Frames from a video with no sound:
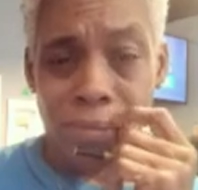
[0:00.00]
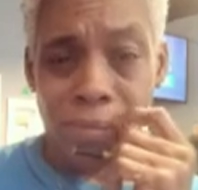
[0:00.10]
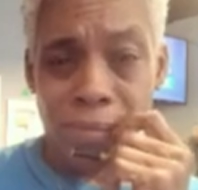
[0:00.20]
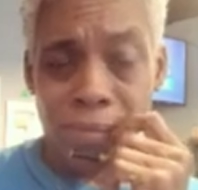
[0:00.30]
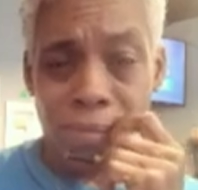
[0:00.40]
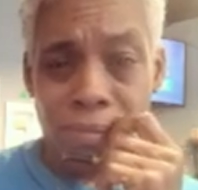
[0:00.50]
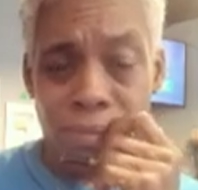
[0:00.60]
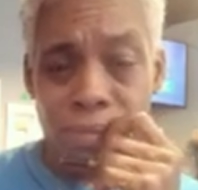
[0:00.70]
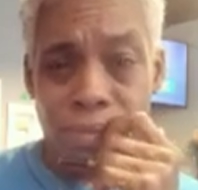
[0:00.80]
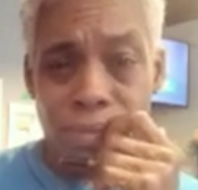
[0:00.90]

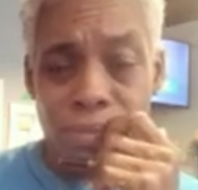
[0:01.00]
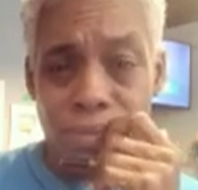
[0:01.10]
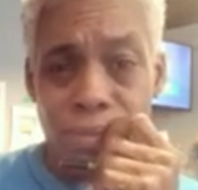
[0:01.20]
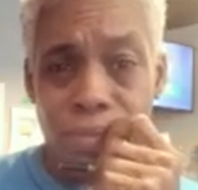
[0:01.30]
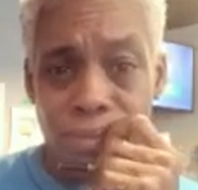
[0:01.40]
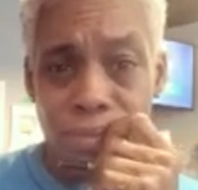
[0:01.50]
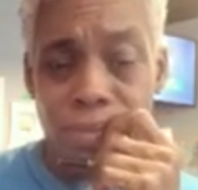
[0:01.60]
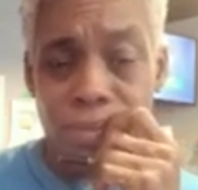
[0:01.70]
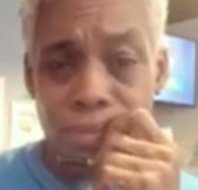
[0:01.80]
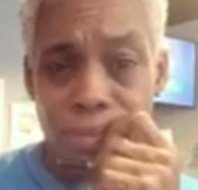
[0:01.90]

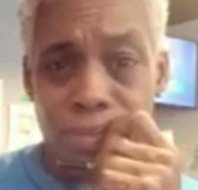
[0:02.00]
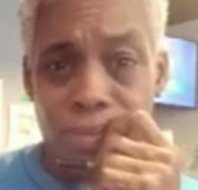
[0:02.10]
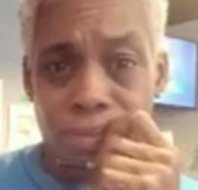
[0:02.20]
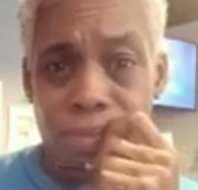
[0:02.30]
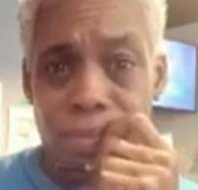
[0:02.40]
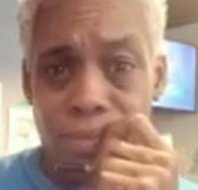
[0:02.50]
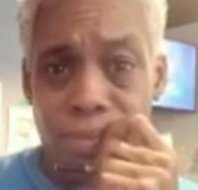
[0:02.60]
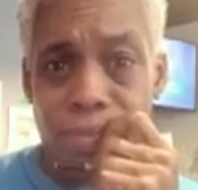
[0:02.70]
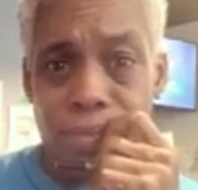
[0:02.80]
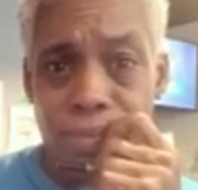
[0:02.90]

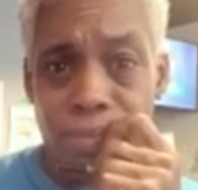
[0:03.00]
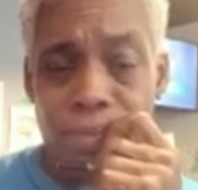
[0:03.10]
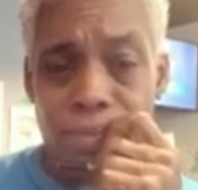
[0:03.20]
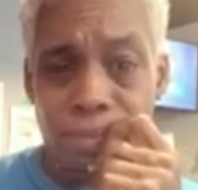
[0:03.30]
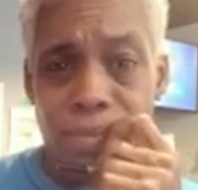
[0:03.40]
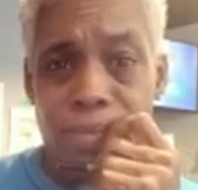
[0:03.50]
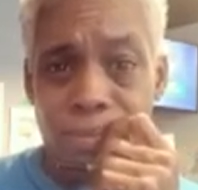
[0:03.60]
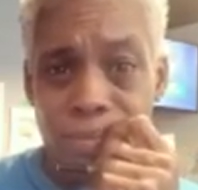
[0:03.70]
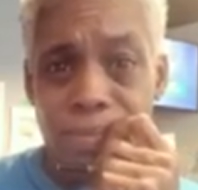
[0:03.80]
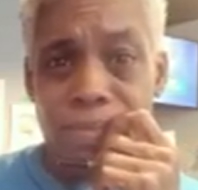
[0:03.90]

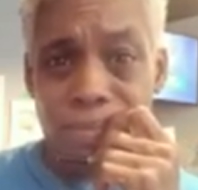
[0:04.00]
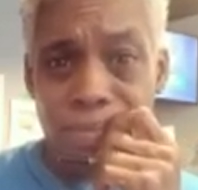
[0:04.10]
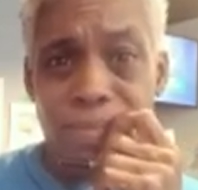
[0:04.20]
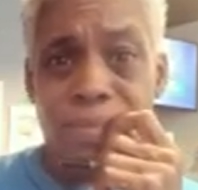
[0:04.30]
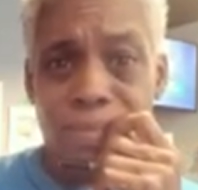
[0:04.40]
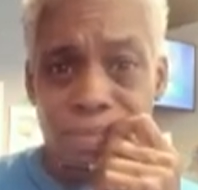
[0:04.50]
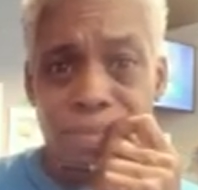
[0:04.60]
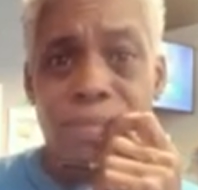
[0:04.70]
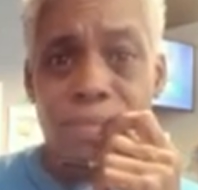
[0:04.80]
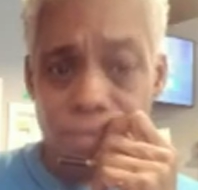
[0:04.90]

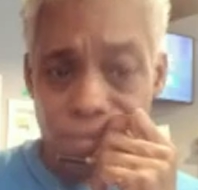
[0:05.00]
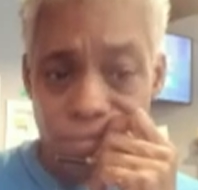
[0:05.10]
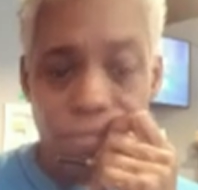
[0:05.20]
(not speaking)